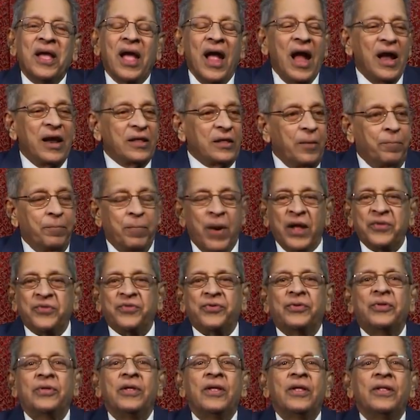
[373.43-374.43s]
And the
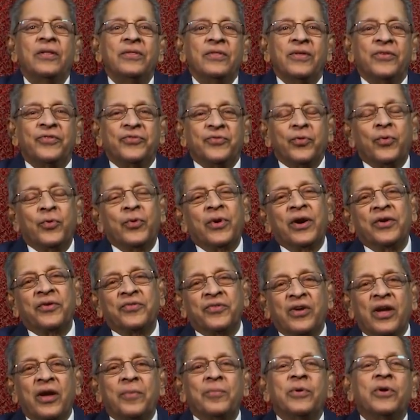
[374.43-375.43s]
bus, the students
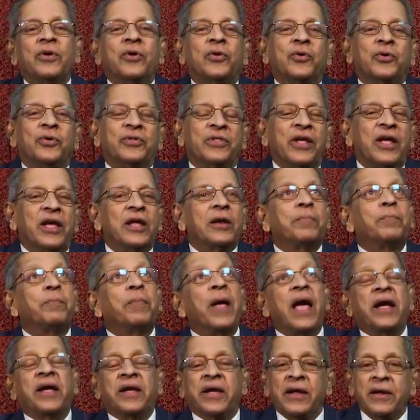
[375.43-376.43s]
coming over there,
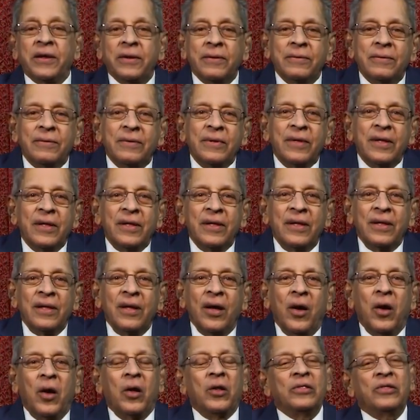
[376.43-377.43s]
packing
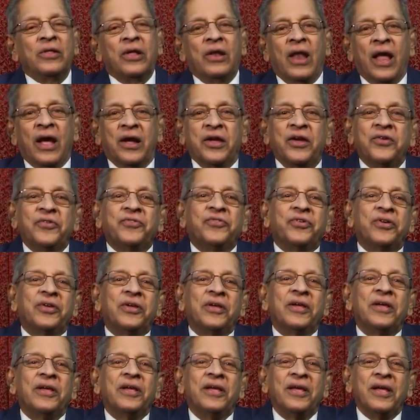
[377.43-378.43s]
all the luggage,
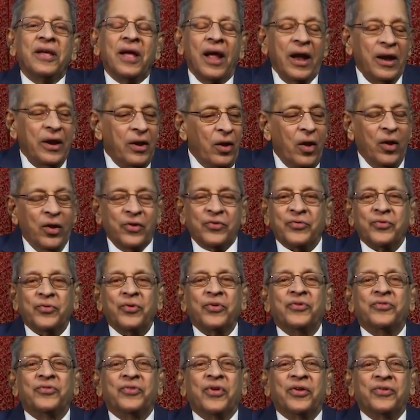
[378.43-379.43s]
and all
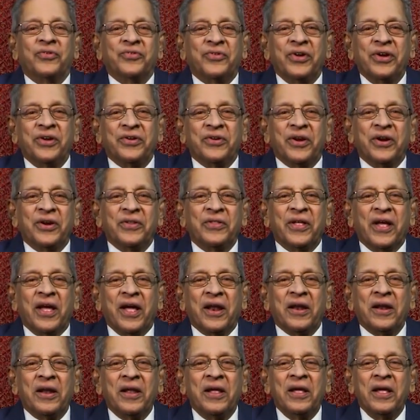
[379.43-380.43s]
students are seated
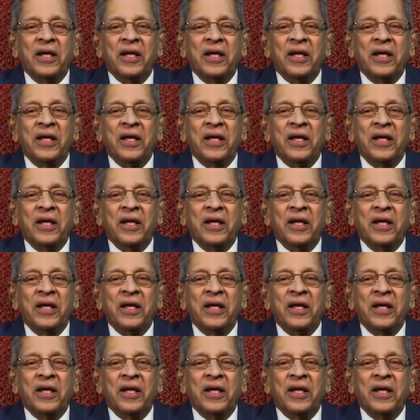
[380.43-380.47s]
there.